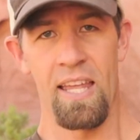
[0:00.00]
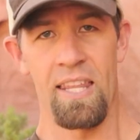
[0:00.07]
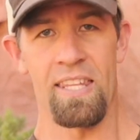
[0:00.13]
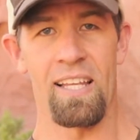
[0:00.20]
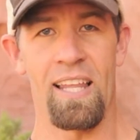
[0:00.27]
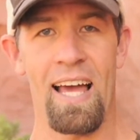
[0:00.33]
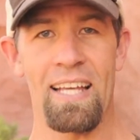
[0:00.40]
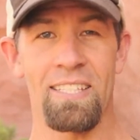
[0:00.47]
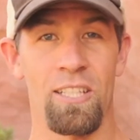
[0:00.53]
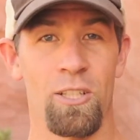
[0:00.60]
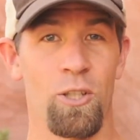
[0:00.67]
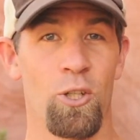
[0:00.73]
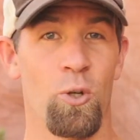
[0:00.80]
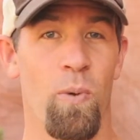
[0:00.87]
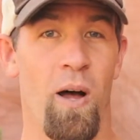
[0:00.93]
The elastic
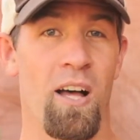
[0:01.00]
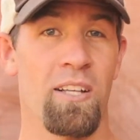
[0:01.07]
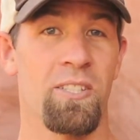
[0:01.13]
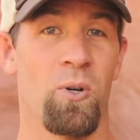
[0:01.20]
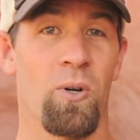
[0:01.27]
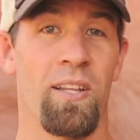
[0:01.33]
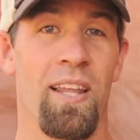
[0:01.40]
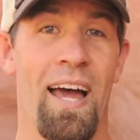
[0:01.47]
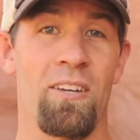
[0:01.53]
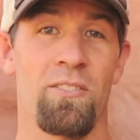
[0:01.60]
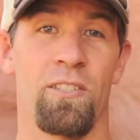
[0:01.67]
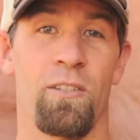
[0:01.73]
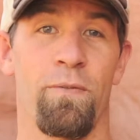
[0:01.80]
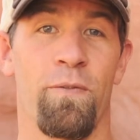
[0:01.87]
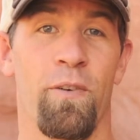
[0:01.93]
loop also
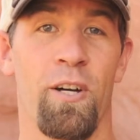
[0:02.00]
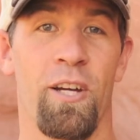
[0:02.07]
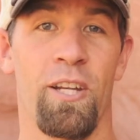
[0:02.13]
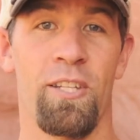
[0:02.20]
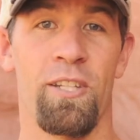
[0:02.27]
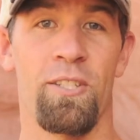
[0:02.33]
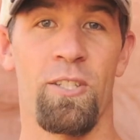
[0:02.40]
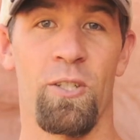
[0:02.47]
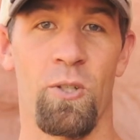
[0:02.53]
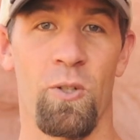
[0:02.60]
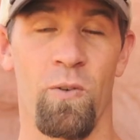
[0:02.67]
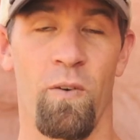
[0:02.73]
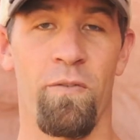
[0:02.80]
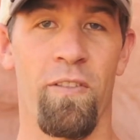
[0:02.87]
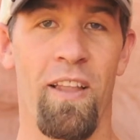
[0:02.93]
allows your foot
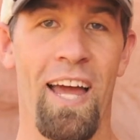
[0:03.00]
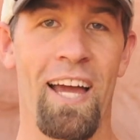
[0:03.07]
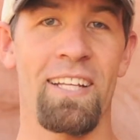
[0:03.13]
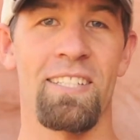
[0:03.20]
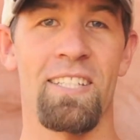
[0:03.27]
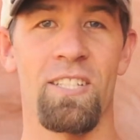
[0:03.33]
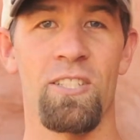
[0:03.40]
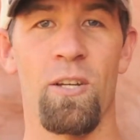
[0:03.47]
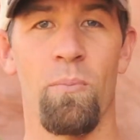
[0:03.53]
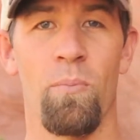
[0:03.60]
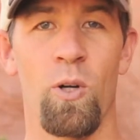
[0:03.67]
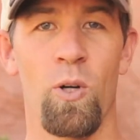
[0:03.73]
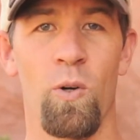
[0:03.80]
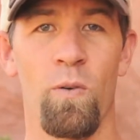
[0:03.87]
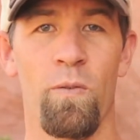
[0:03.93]
to flex and to
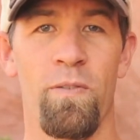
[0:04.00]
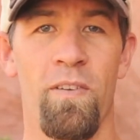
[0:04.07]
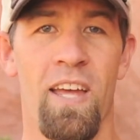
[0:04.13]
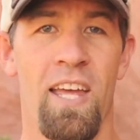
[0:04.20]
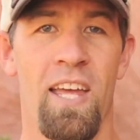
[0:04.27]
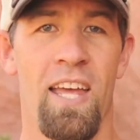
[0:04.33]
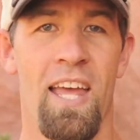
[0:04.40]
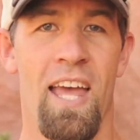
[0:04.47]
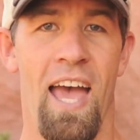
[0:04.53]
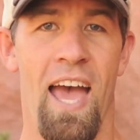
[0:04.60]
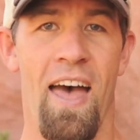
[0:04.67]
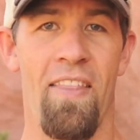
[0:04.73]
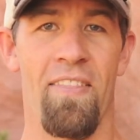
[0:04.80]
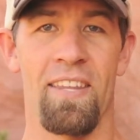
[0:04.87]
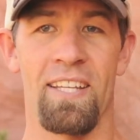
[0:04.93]
move,
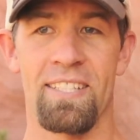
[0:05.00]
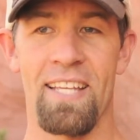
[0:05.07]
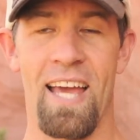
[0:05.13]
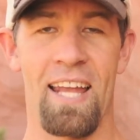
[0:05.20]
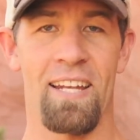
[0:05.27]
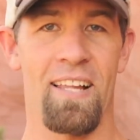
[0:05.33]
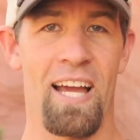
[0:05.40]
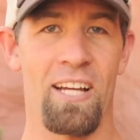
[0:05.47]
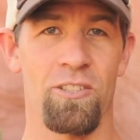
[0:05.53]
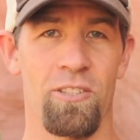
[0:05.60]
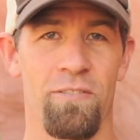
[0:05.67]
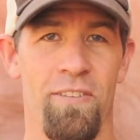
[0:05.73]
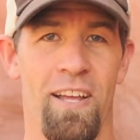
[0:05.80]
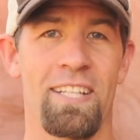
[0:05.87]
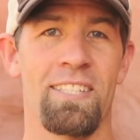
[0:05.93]
and the sandal actually
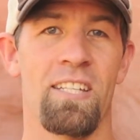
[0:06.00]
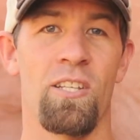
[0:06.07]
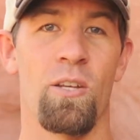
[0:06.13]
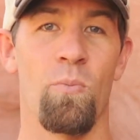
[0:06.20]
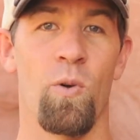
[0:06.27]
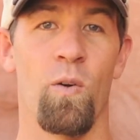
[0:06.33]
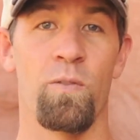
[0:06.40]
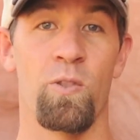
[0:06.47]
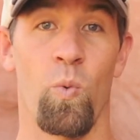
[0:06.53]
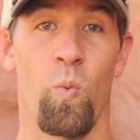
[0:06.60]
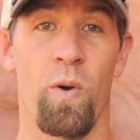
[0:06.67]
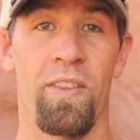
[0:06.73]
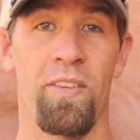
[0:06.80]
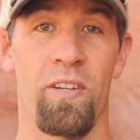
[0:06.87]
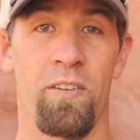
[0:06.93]
flexes and moves
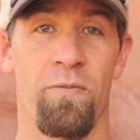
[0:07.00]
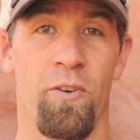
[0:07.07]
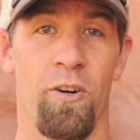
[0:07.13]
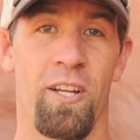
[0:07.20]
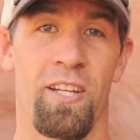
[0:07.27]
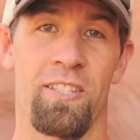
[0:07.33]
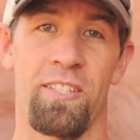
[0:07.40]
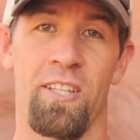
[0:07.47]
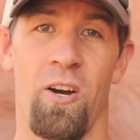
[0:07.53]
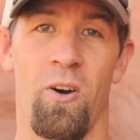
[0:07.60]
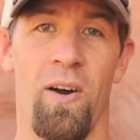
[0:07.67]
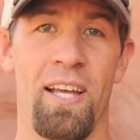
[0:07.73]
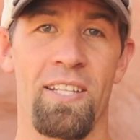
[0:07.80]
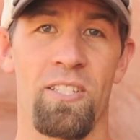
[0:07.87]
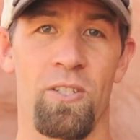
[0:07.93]
with your foot. So
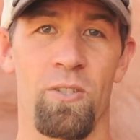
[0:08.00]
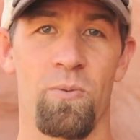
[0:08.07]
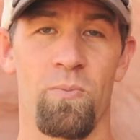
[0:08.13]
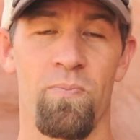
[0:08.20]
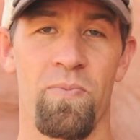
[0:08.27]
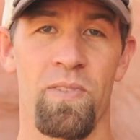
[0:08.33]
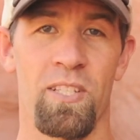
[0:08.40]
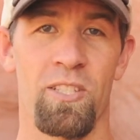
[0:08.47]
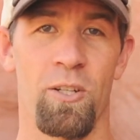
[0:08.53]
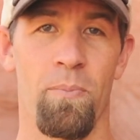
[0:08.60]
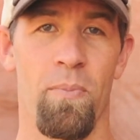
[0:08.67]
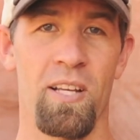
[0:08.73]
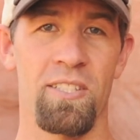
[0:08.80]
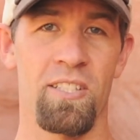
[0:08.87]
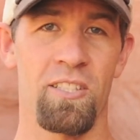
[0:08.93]
as, you, as your
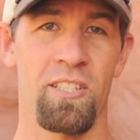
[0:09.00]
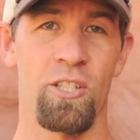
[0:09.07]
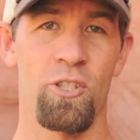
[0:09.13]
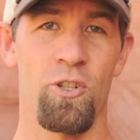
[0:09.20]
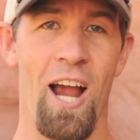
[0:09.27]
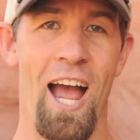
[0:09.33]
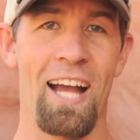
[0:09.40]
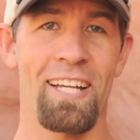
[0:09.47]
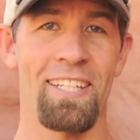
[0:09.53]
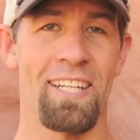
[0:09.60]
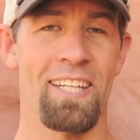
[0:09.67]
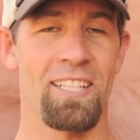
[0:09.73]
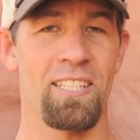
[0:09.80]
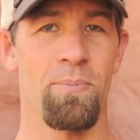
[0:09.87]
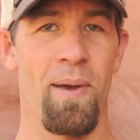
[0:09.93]
muscles contract and
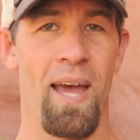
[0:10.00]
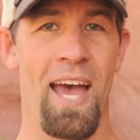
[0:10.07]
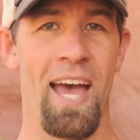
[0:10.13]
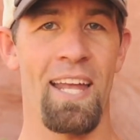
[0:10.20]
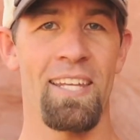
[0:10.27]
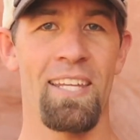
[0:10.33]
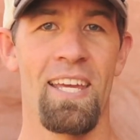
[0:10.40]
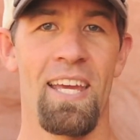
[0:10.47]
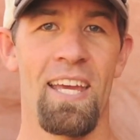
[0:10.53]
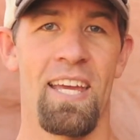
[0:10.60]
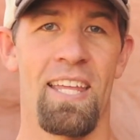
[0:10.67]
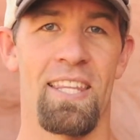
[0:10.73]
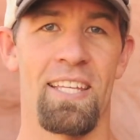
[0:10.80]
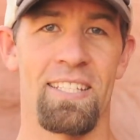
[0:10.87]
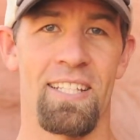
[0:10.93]
expand, this